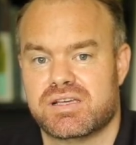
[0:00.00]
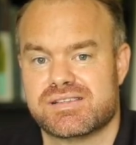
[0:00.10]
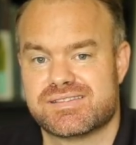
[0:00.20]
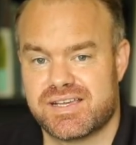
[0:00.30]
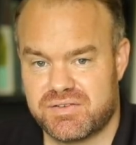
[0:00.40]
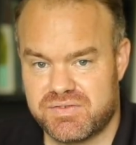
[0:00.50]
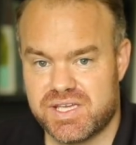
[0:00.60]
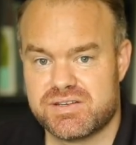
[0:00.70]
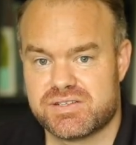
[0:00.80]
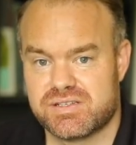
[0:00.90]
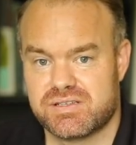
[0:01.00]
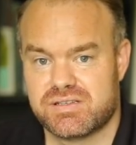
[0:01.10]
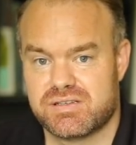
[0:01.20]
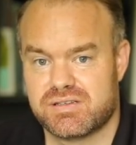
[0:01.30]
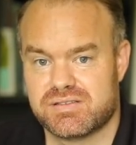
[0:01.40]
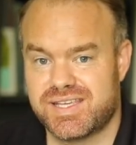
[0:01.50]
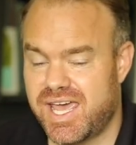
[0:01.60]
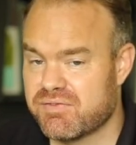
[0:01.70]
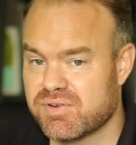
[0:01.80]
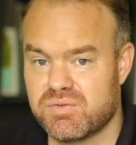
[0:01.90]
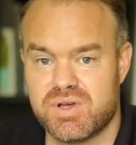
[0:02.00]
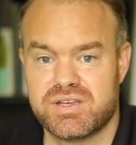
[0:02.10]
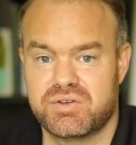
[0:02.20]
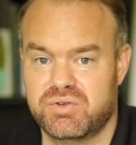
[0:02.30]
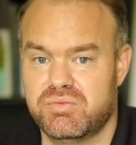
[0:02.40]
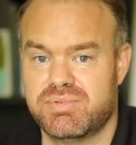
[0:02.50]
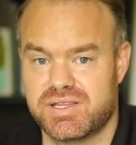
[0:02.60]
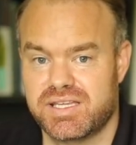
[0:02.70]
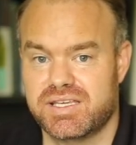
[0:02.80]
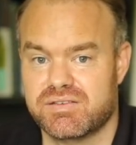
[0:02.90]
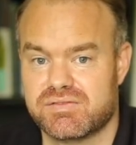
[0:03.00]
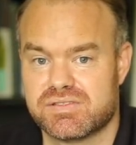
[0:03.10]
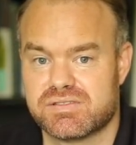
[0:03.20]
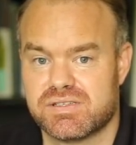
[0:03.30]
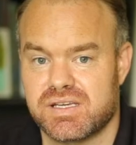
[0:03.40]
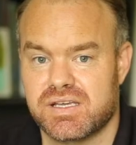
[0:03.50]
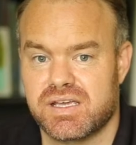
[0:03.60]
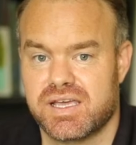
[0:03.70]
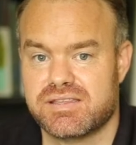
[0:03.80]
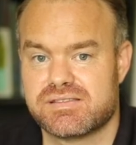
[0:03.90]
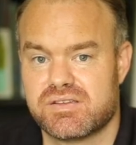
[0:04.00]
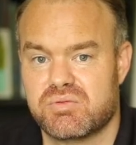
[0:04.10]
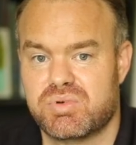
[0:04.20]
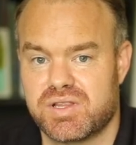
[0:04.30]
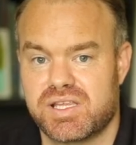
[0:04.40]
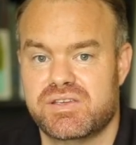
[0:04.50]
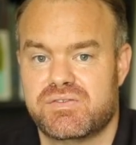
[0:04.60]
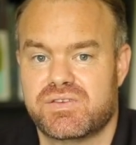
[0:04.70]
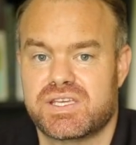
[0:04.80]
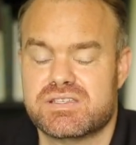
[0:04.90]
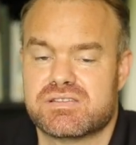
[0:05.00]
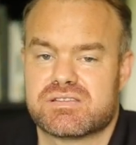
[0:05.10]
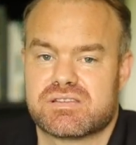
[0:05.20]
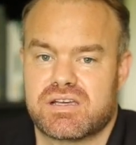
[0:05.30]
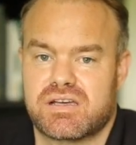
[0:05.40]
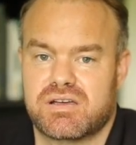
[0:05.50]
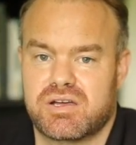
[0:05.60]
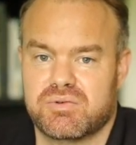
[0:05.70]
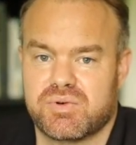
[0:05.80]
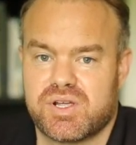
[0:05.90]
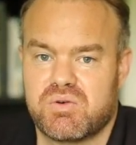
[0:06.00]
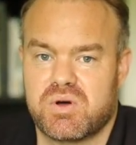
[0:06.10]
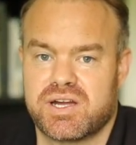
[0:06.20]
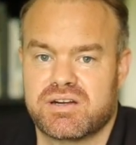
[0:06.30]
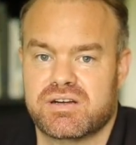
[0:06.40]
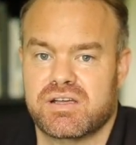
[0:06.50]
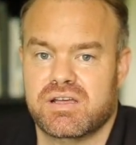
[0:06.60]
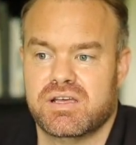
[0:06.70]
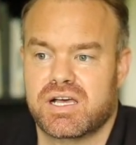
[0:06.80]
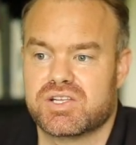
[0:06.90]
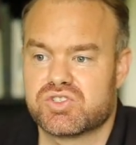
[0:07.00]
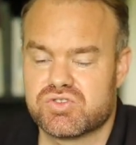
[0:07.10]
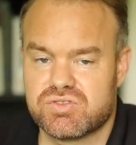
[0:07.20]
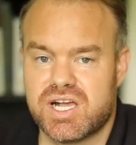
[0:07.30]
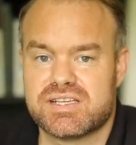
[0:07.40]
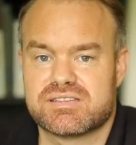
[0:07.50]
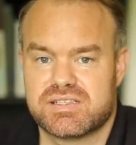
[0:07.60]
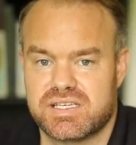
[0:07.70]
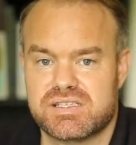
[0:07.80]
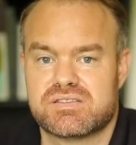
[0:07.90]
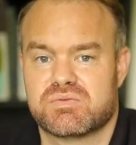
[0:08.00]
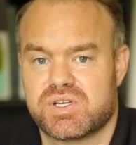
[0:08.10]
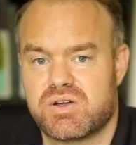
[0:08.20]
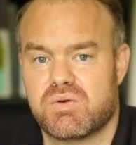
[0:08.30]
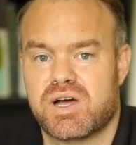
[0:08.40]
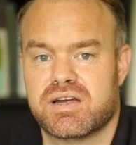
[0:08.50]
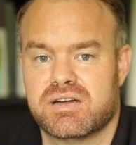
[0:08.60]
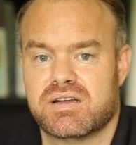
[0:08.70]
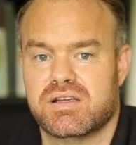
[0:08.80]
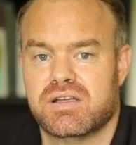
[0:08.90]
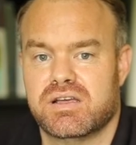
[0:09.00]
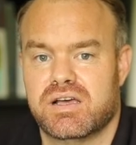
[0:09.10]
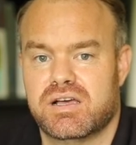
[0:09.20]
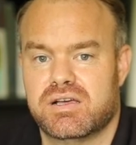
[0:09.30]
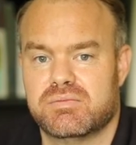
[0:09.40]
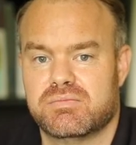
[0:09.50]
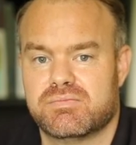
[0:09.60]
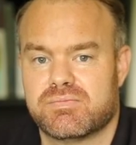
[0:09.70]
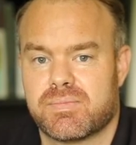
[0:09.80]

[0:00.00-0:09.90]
salvation to everyone who believes. And so belief is uh, a required, uh, trust is required um,